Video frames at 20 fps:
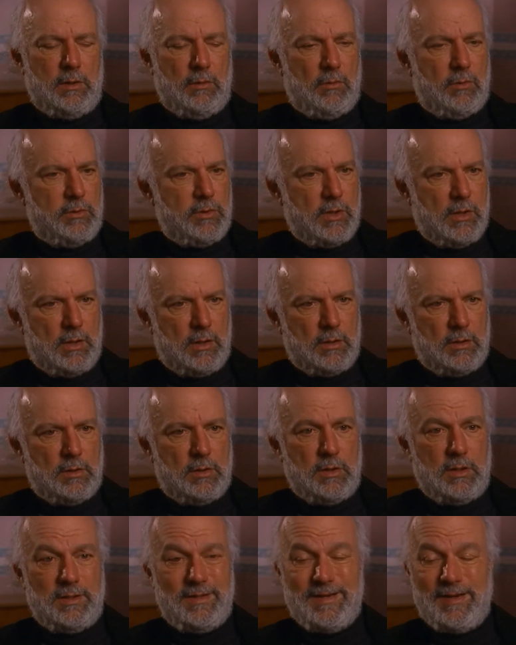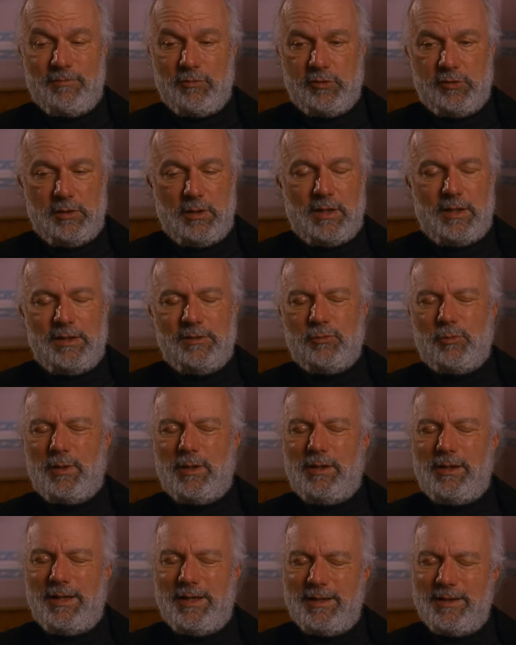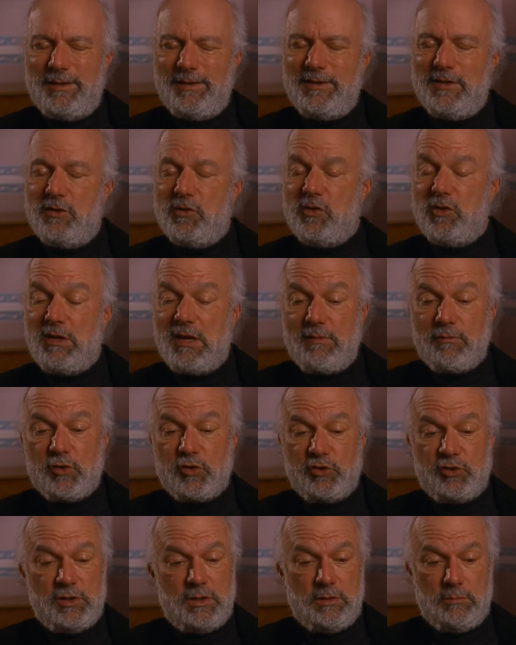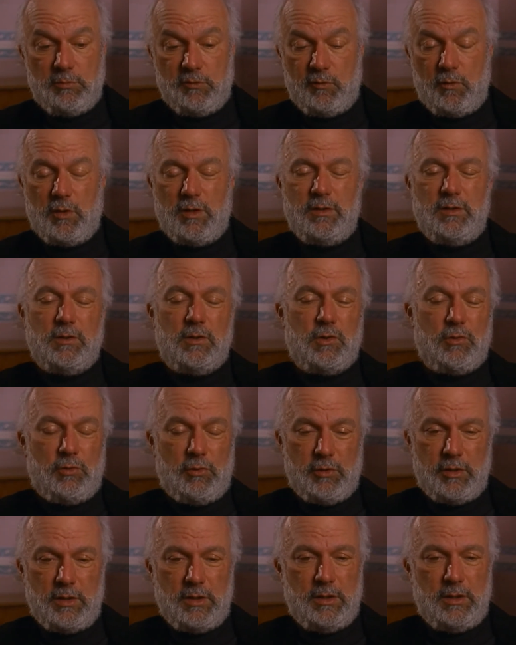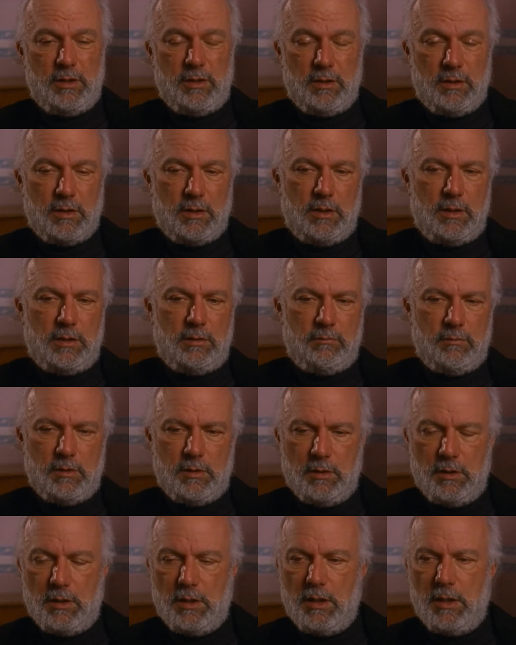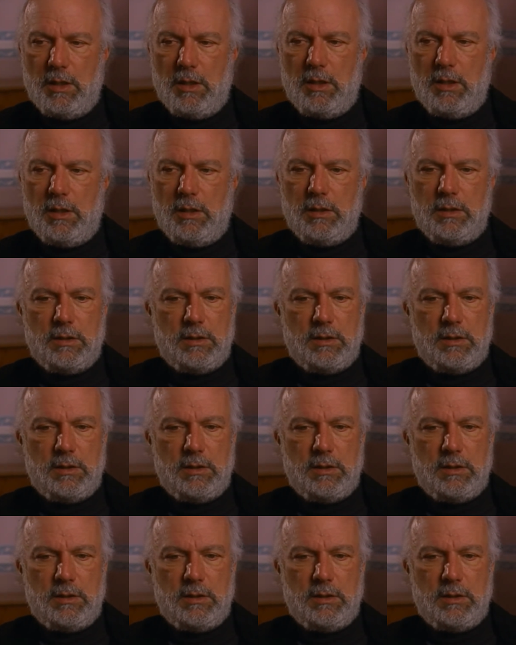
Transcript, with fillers: They're all young. You'd never seen, that's what I like. You'd never seen them. Warren and Courtney, kind of.